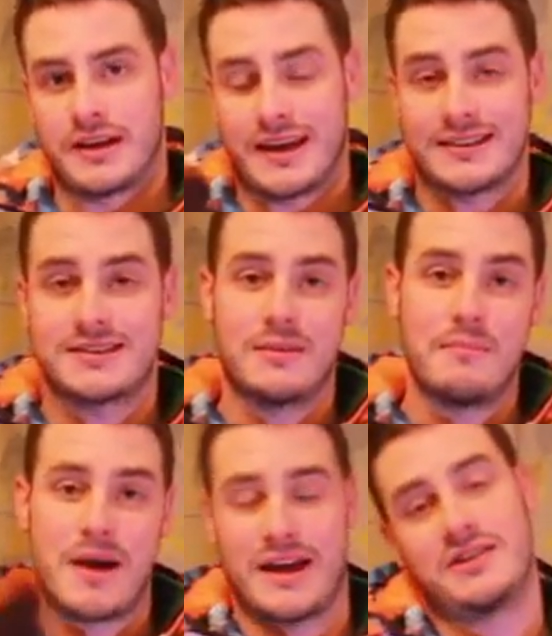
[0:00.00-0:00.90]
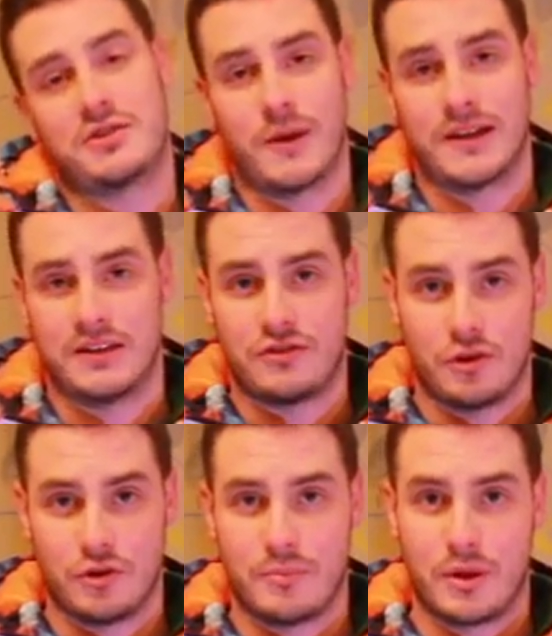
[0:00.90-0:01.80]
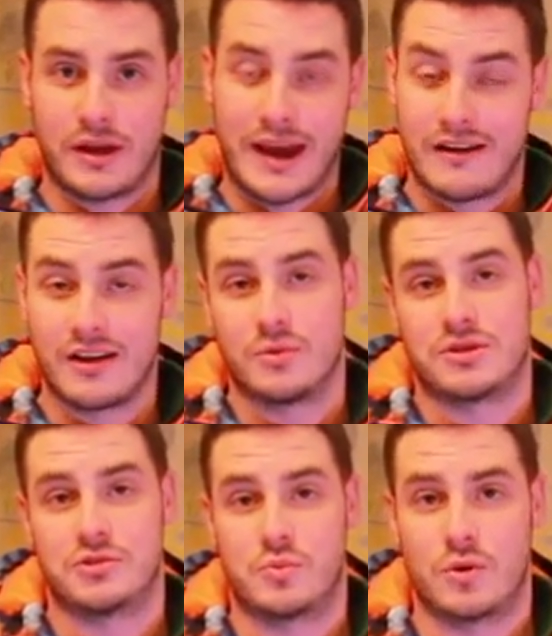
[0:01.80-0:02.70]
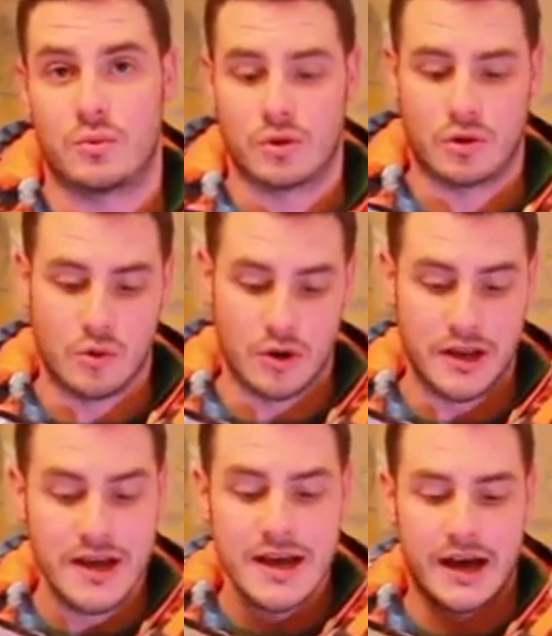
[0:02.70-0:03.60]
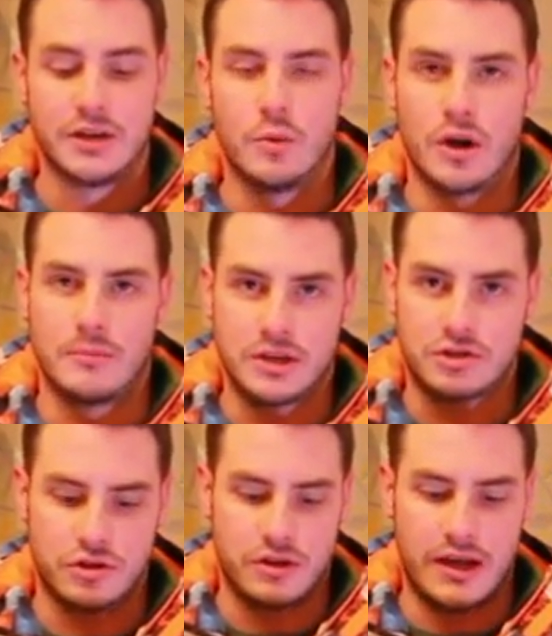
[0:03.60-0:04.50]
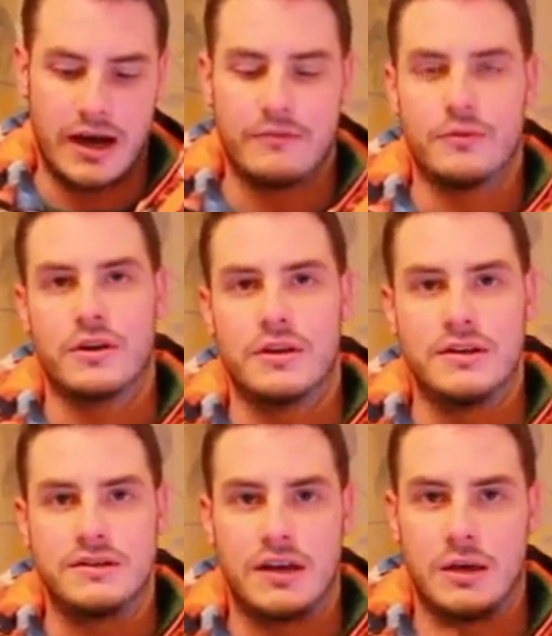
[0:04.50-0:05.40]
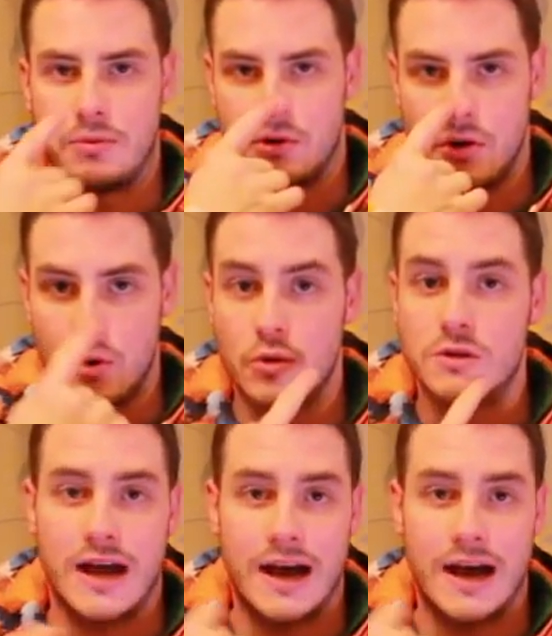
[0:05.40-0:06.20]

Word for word: It gets to minus 22 in Bulgaria, which is where we're going, and you want to make sure that you have one of these to keep your nose